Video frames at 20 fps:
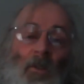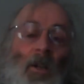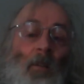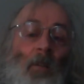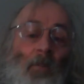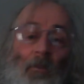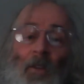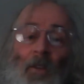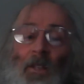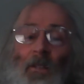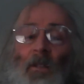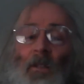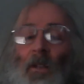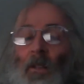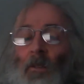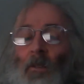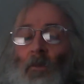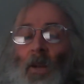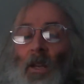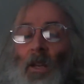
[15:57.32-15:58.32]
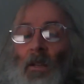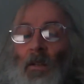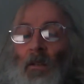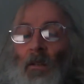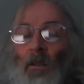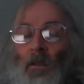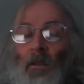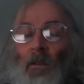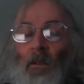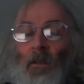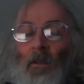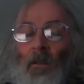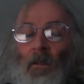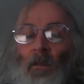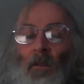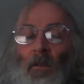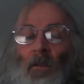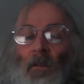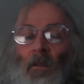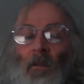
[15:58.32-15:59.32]
can't prevent an earthquake.
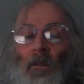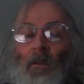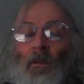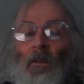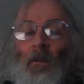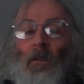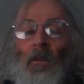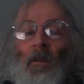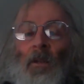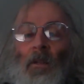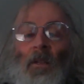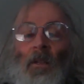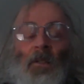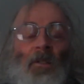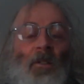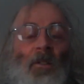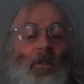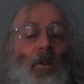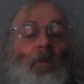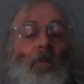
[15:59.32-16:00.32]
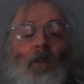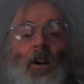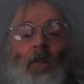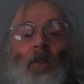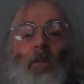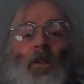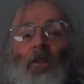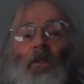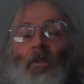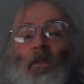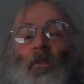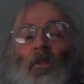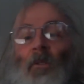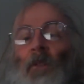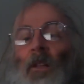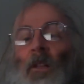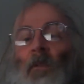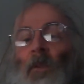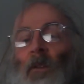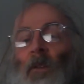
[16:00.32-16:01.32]
At least so far we don't know of
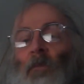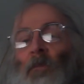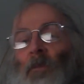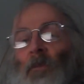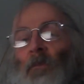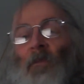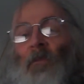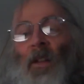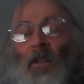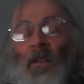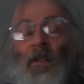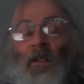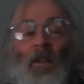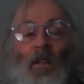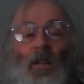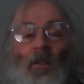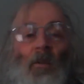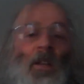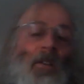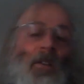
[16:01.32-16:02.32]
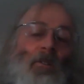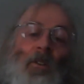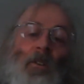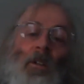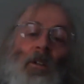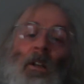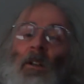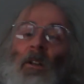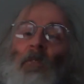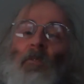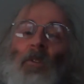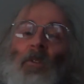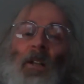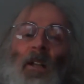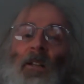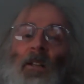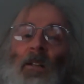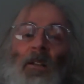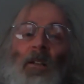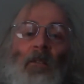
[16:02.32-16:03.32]
any way of preventing an earthquake or
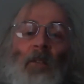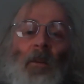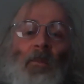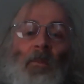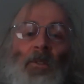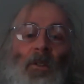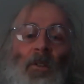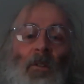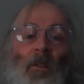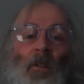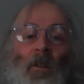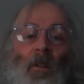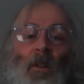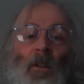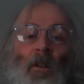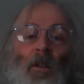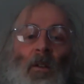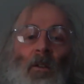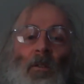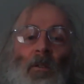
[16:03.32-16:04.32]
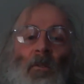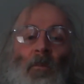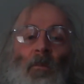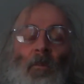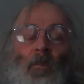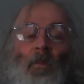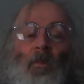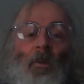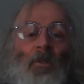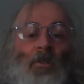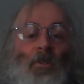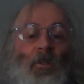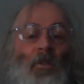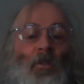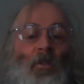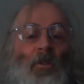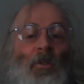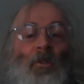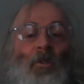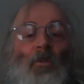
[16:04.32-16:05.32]
volcanic eruption. Most
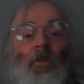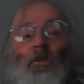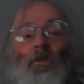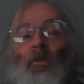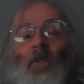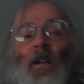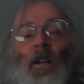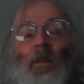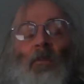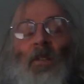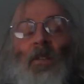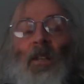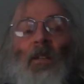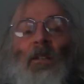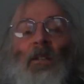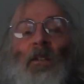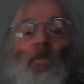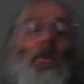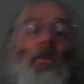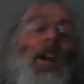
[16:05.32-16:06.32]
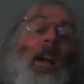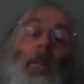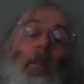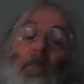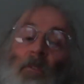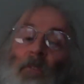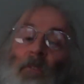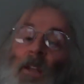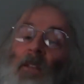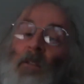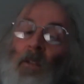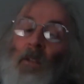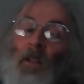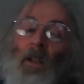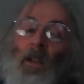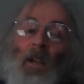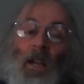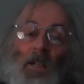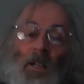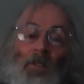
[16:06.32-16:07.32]
you can do is try to predict it. You can't prevent
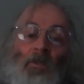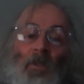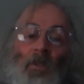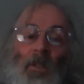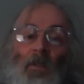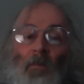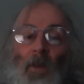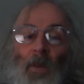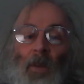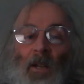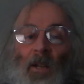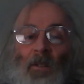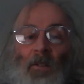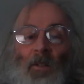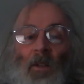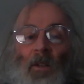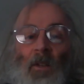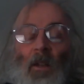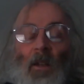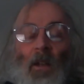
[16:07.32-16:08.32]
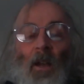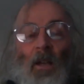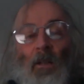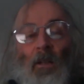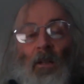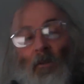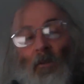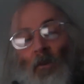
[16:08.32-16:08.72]
asteroid impacts. And if